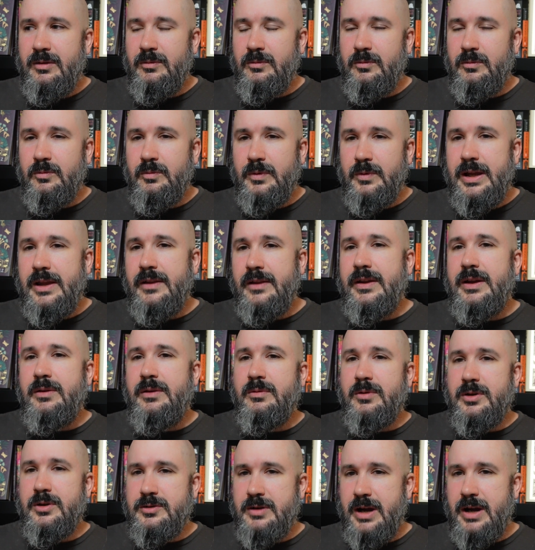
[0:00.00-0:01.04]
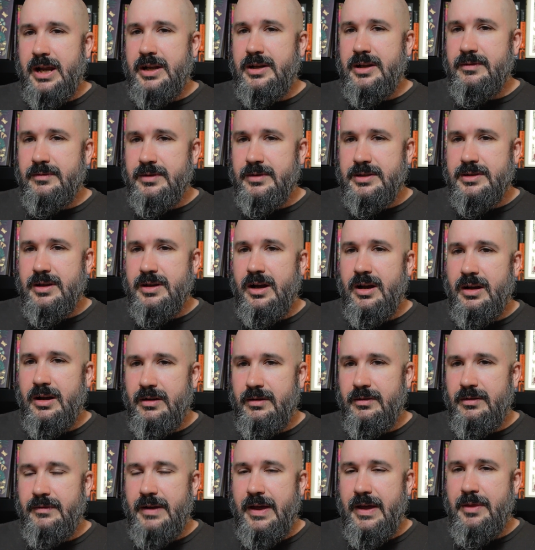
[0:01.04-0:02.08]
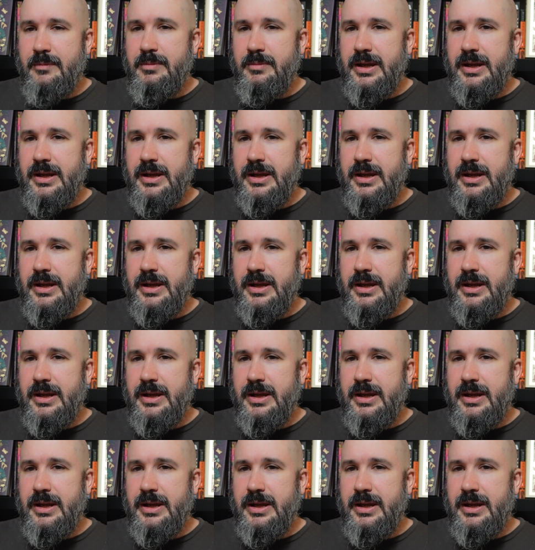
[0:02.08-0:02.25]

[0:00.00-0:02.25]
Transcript: really were trying to resolve at